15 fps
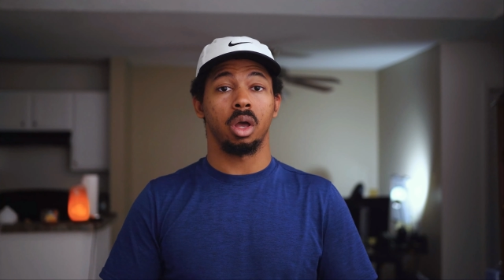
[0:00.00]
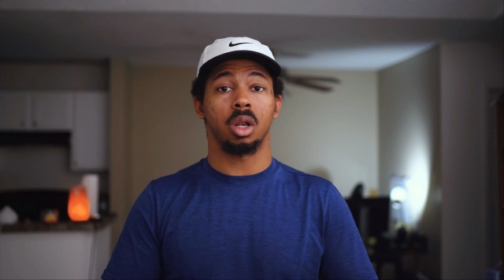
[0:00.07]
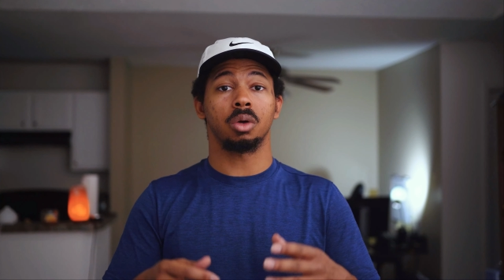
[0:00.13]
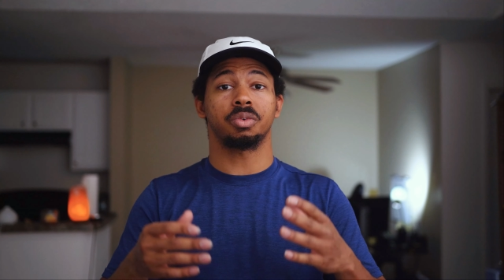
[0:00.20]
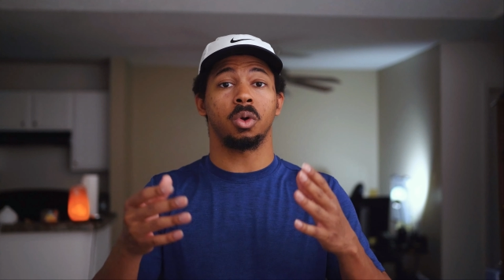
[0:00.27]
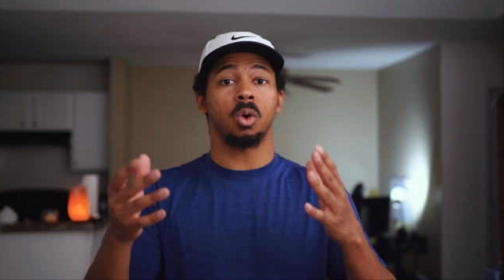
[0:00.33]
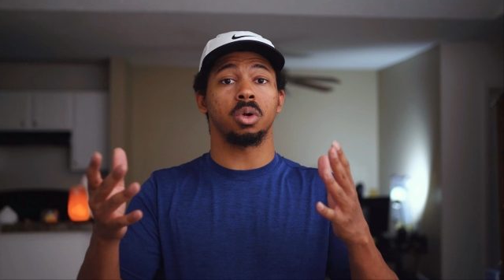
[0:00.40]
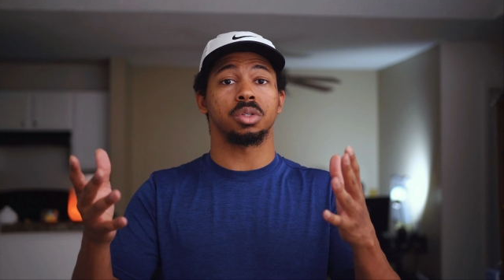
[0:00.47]
And
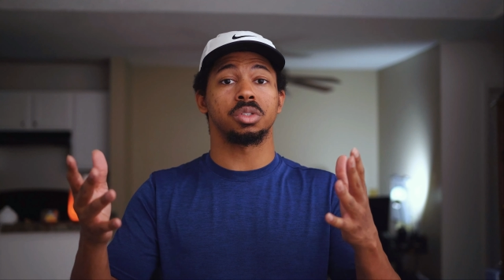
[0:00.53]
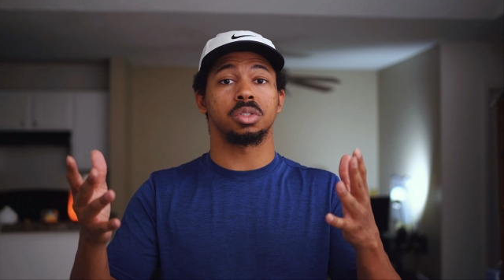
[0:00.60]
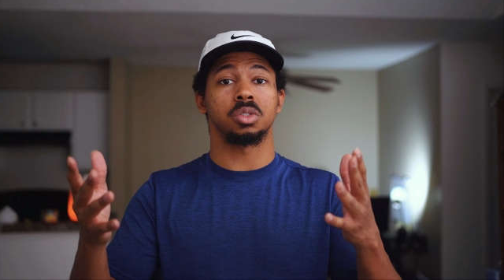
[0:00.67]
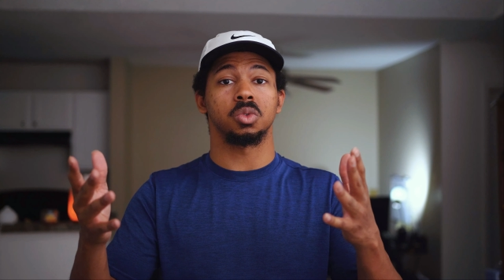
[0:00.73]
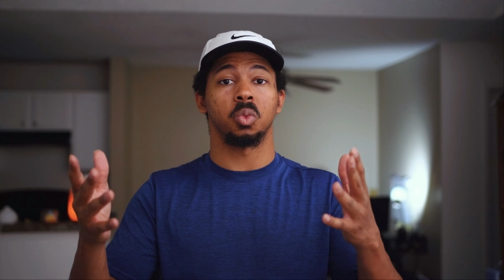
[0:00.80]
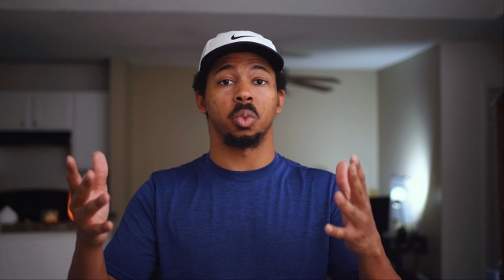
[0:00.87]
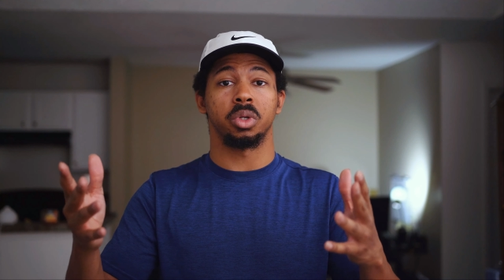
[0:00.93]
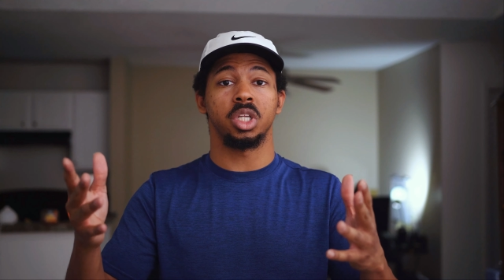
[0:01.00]
of
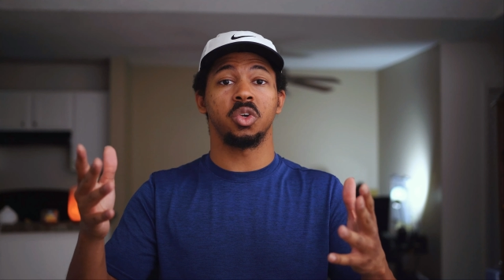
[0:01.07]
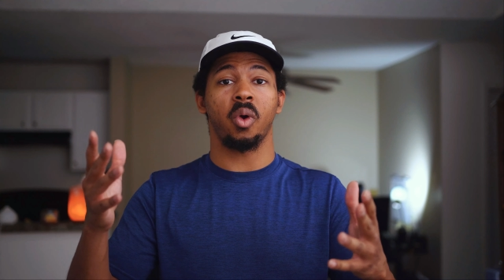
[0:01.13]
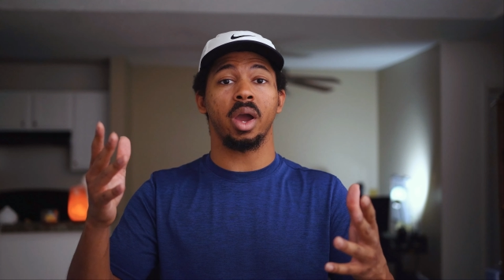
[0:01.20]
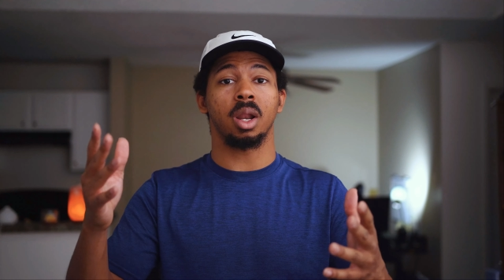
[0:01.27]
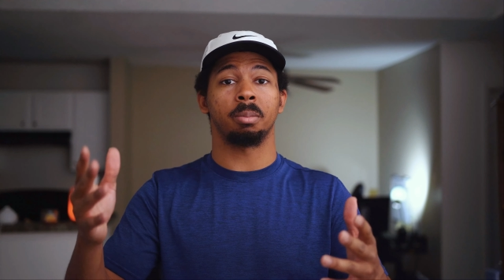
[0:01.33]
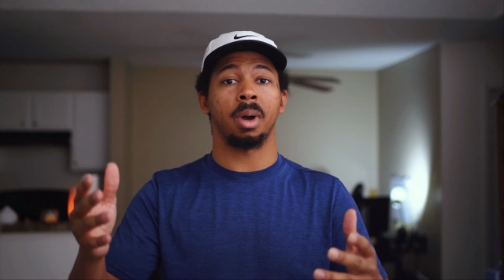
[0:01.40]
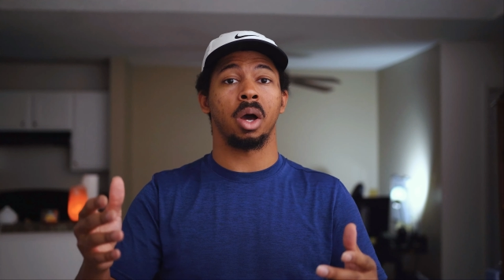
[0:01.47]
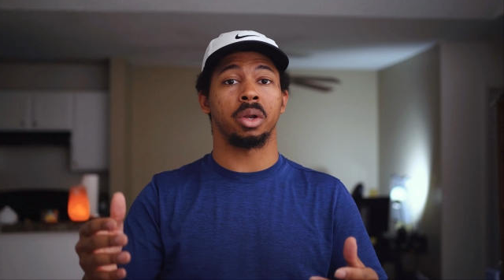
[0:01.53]
course, when you
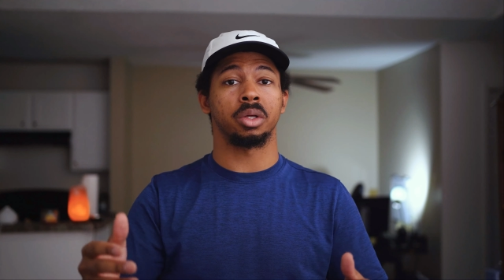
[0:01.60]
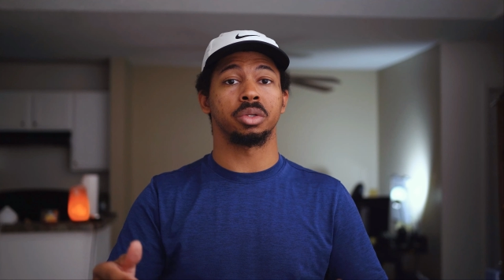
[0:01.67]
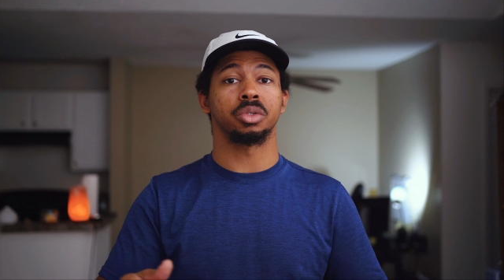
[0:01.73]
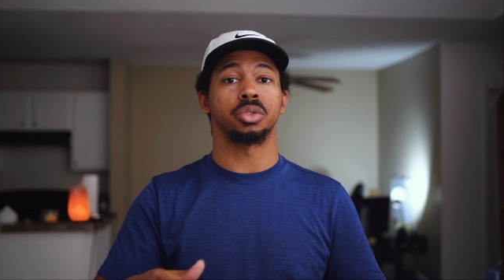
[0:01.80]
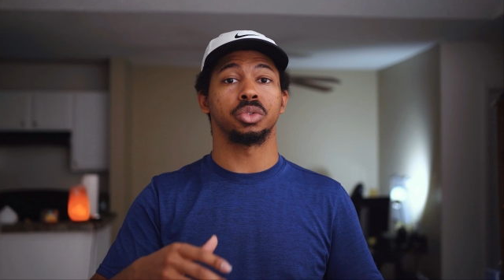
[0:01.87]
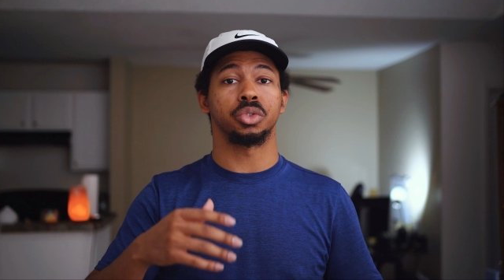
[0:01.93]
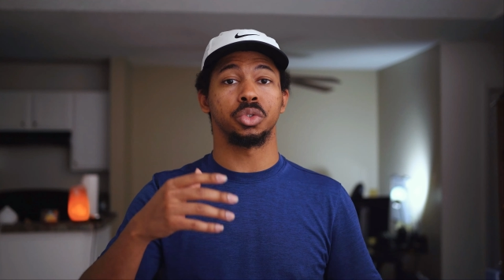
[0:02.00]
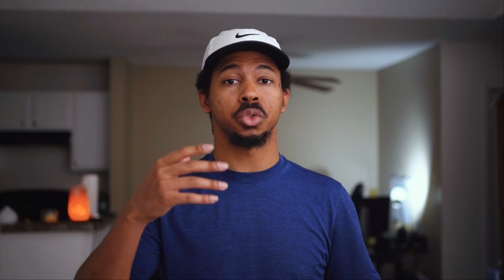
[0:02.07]
write about it,